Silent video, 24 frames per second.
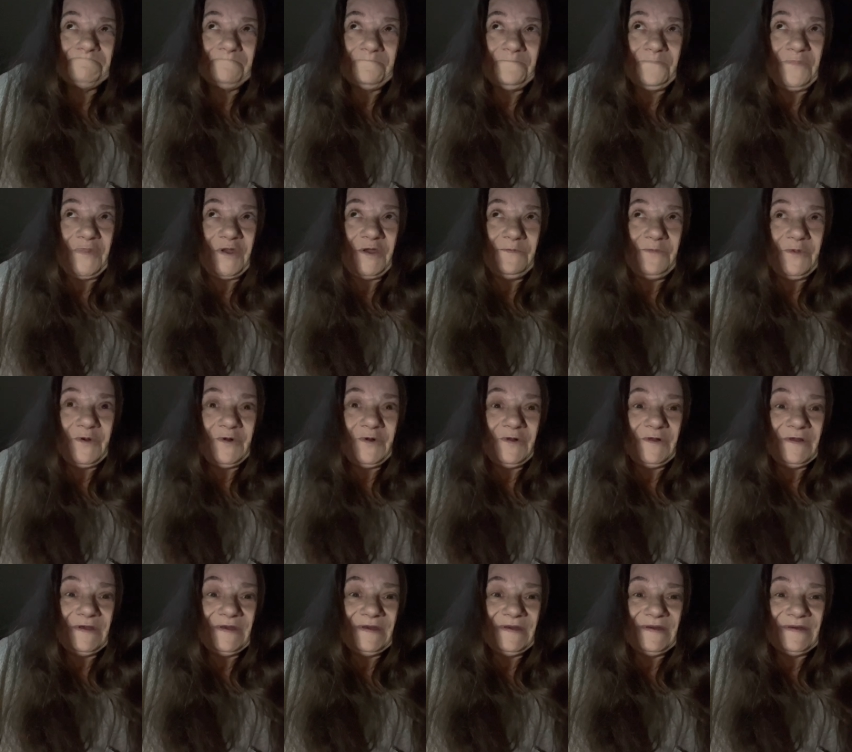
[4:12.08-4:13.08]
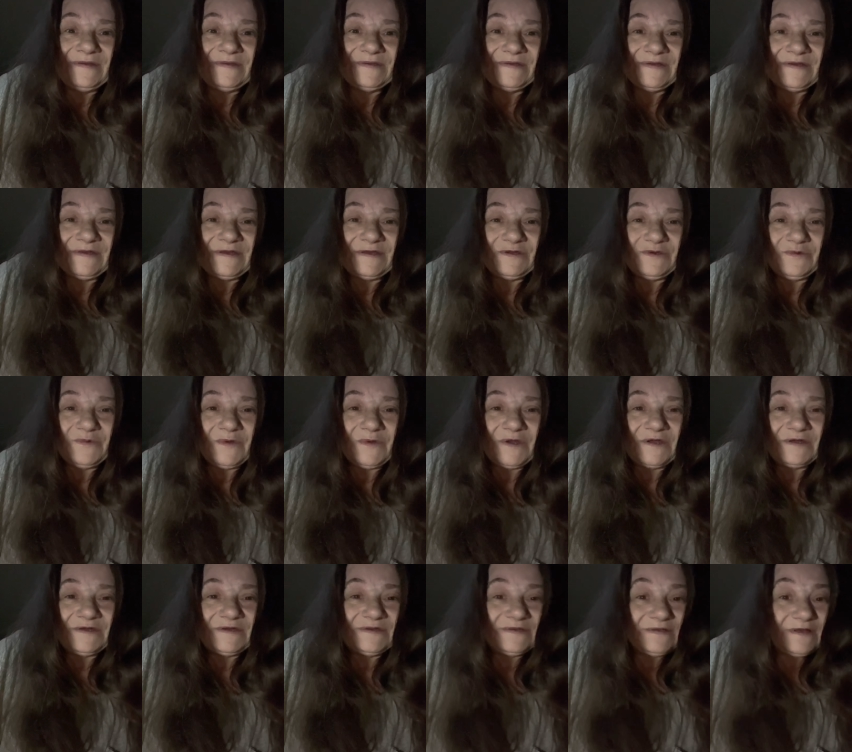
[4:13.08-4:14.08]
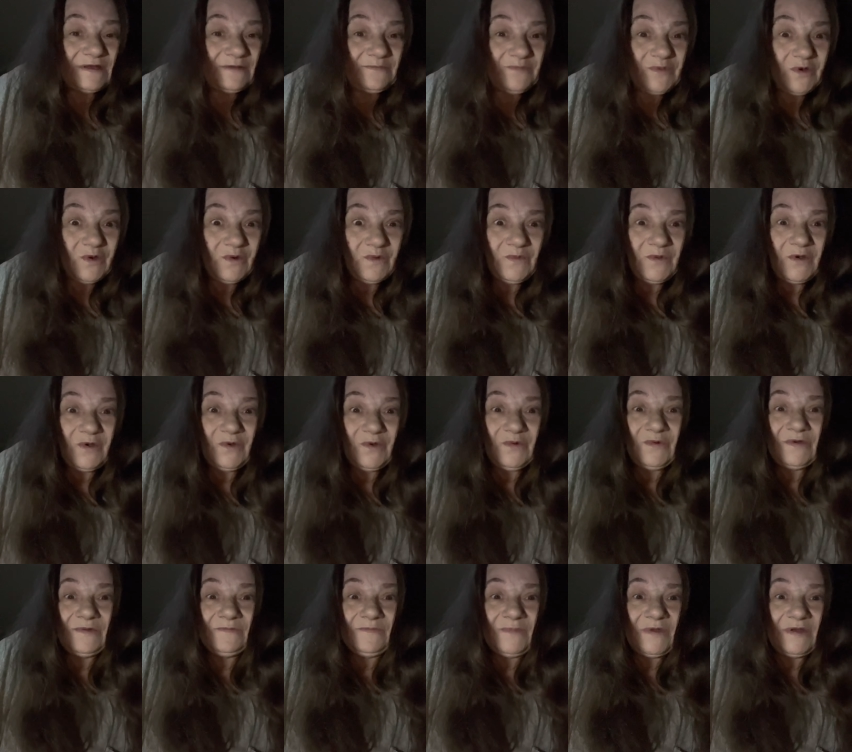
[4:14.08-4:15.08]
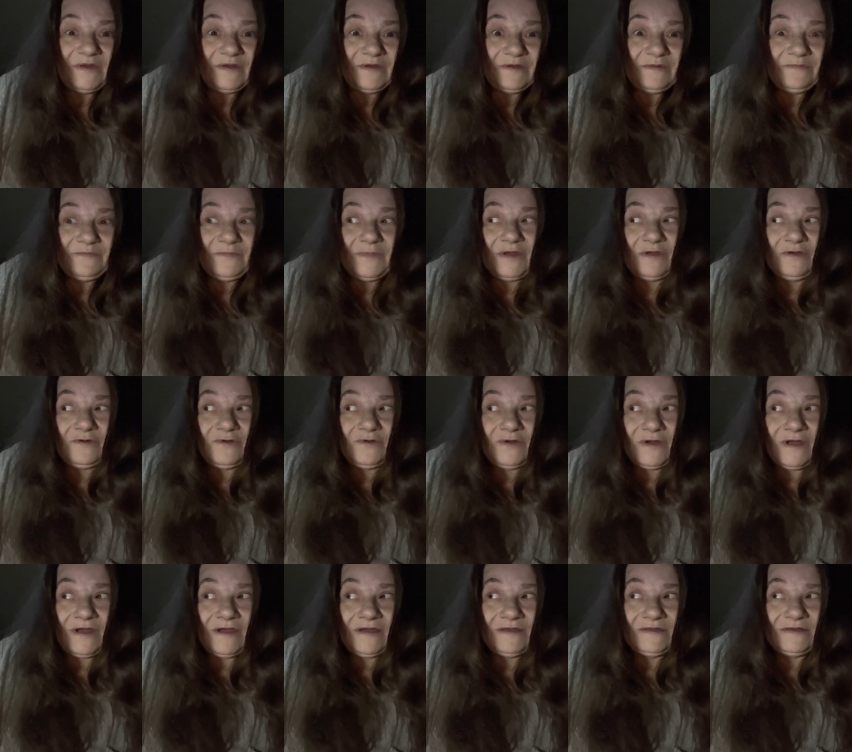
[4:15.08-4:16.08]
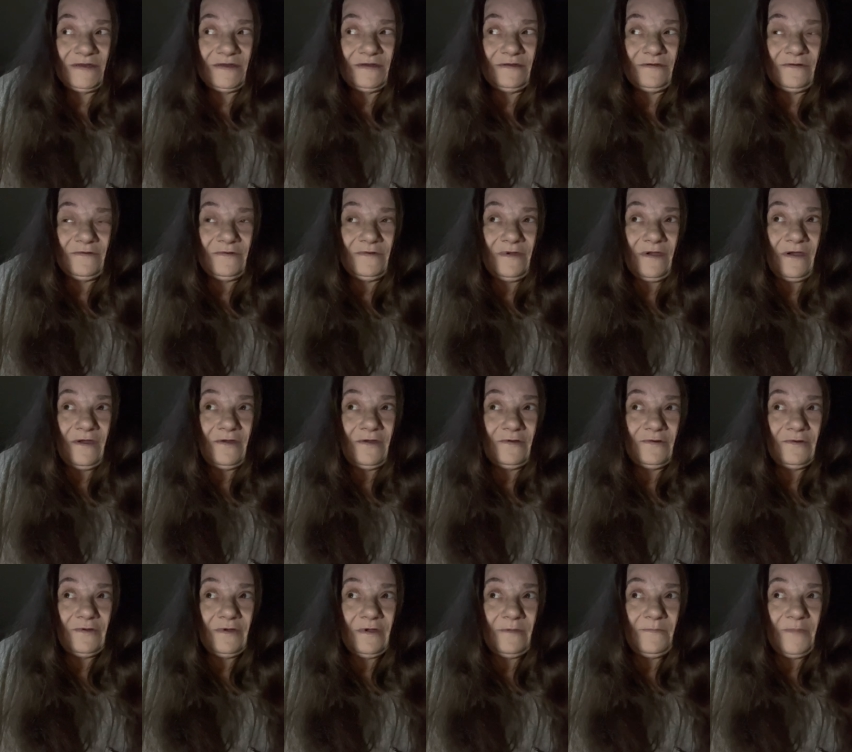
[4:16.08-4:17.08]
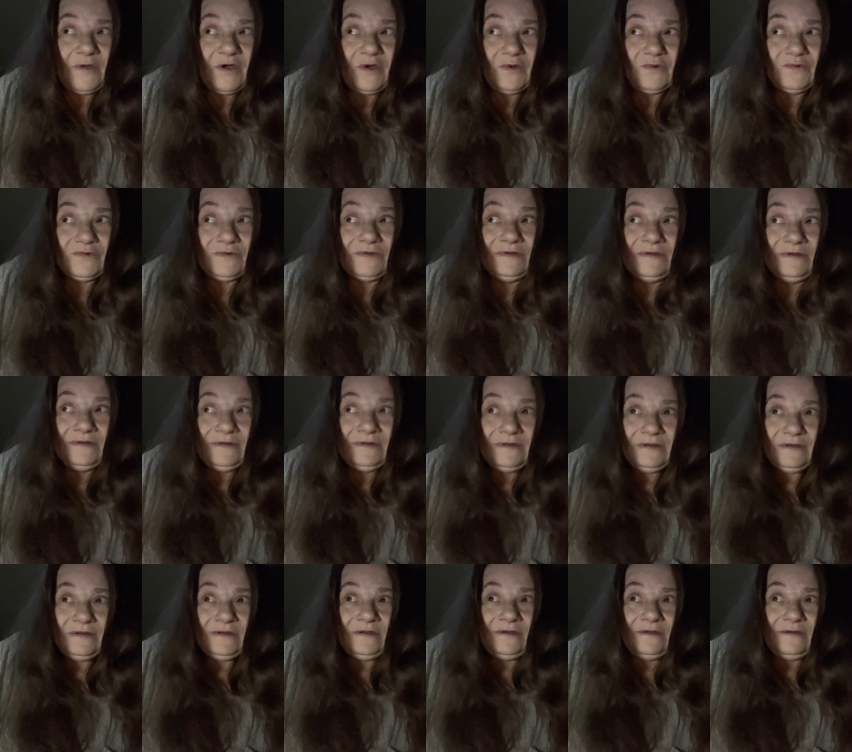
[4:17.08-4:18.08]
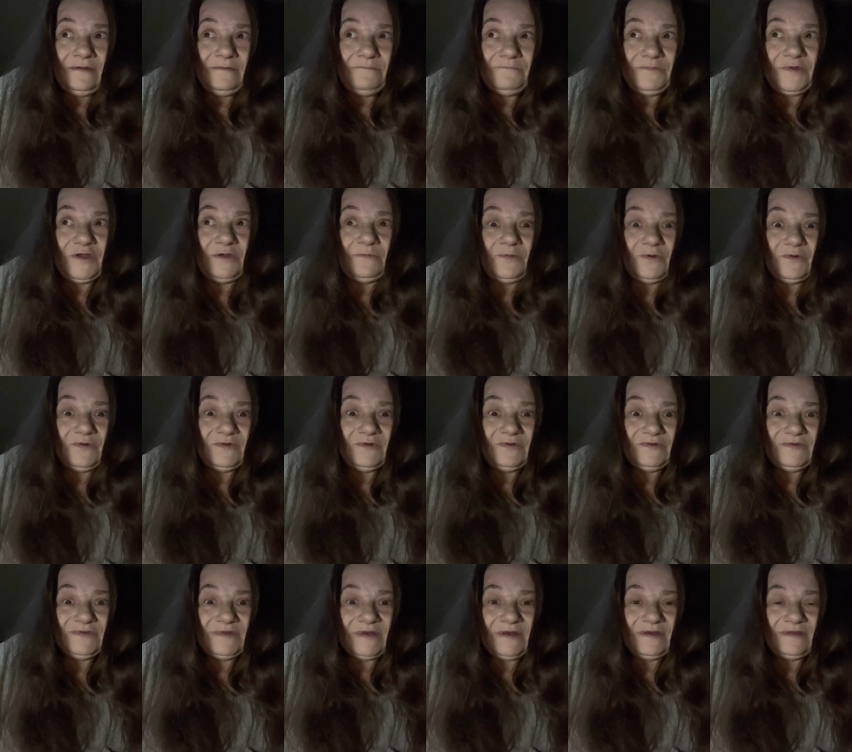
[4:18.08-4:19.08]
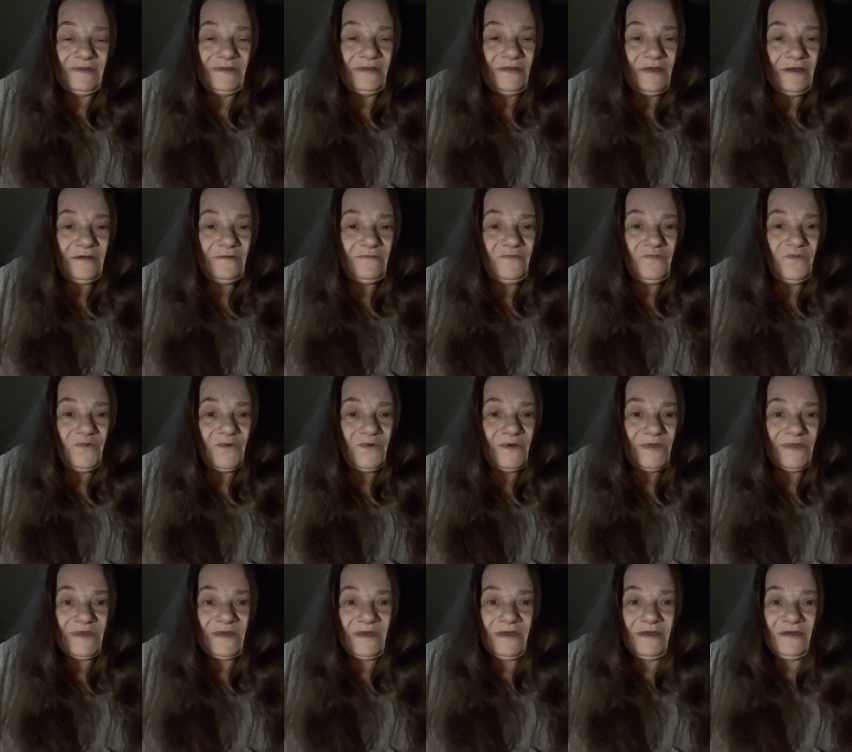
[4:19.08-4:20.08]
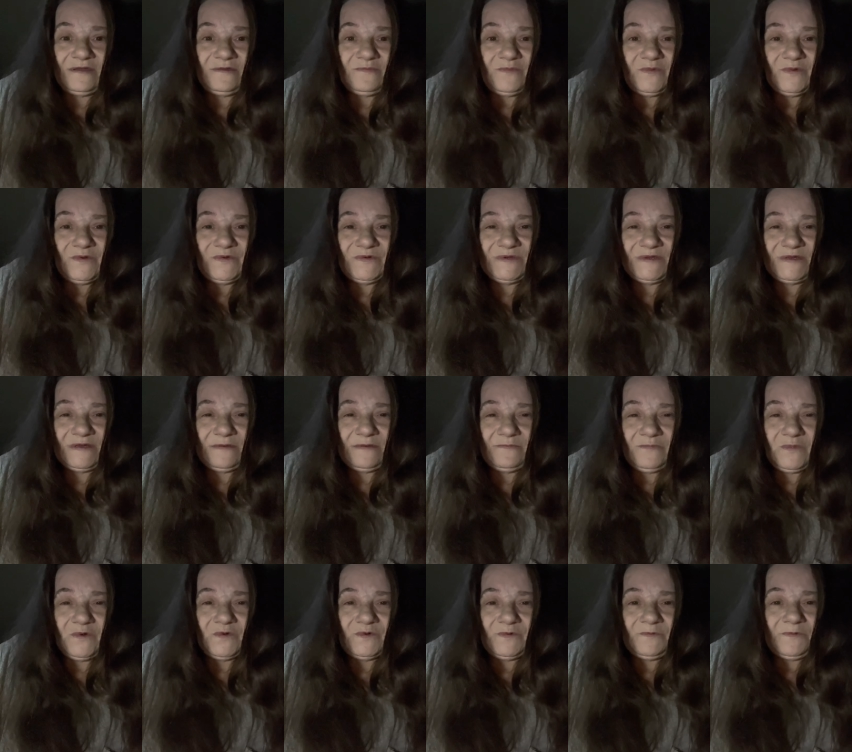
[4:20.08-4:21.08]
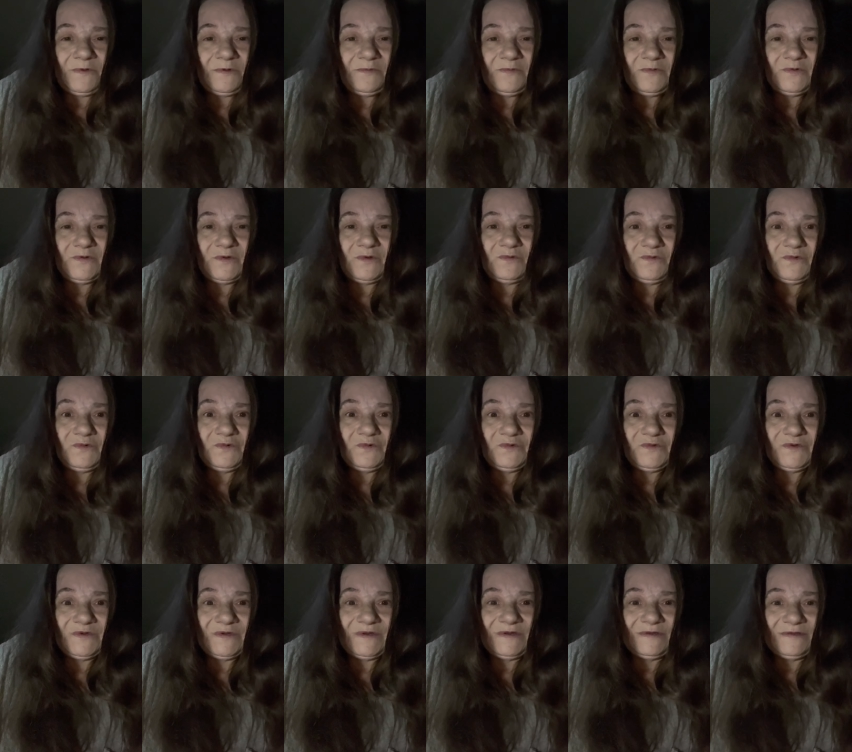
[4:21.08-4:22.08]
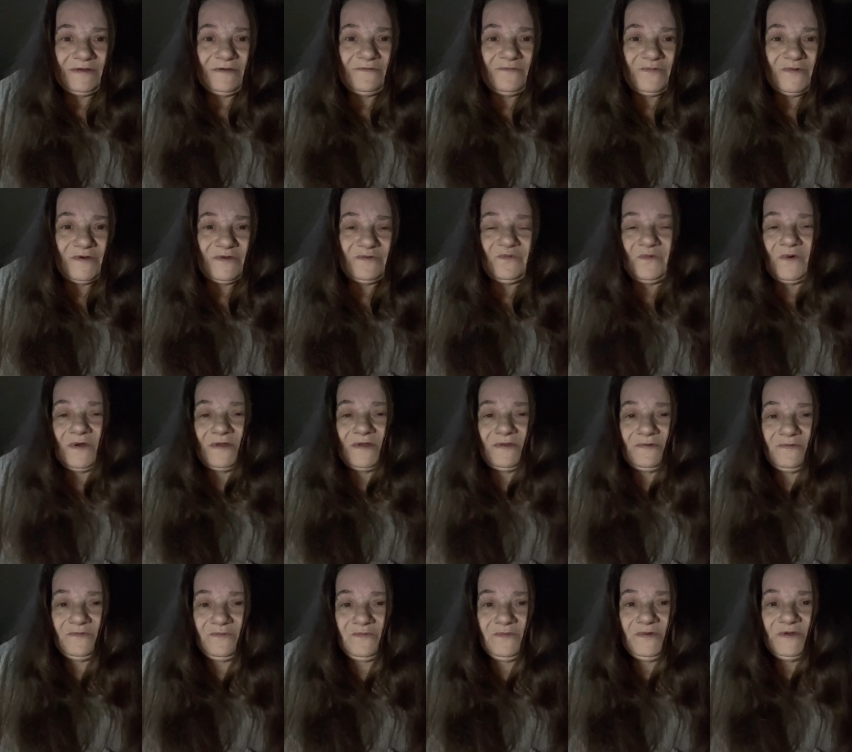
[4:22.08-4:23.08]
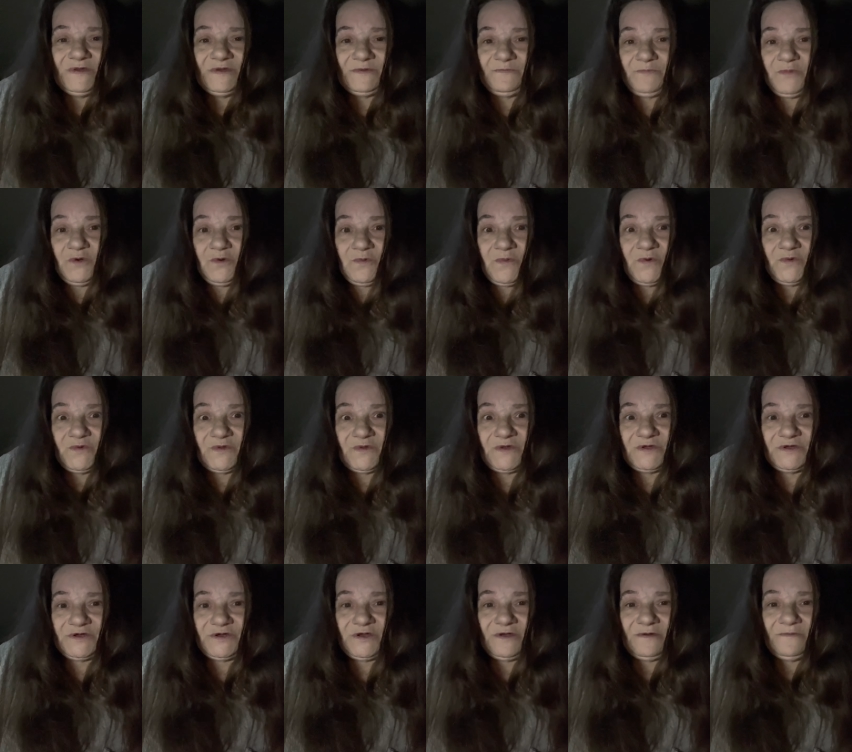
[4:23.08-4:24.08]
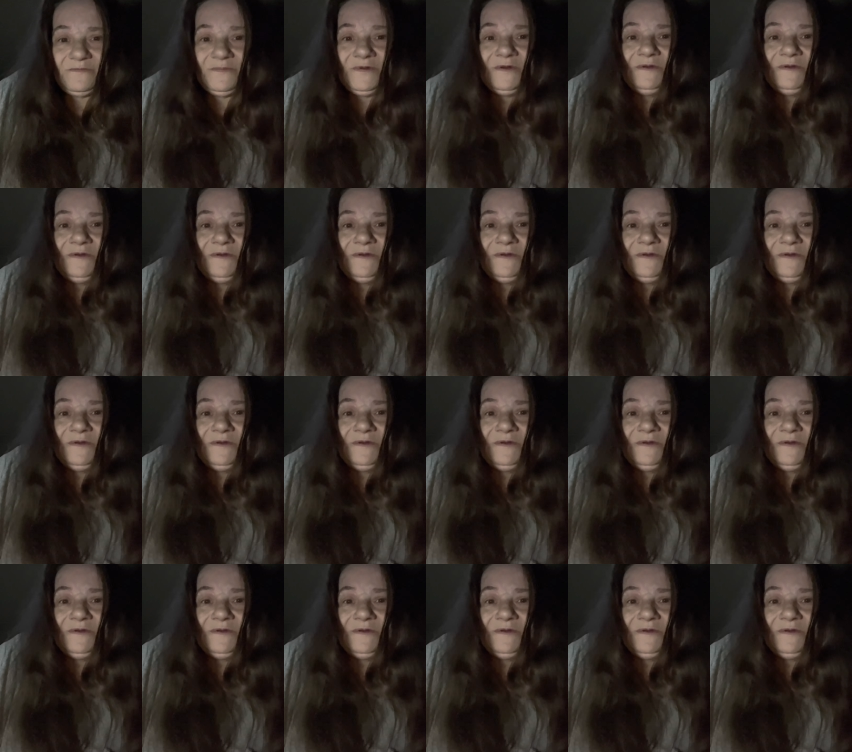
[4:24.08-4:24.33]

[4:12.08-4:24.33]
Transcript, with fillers: people in situations like Bobo and May and Mayor Hattie are, are about people that live with animals that most people don't usually live with. One is Bobo the chimp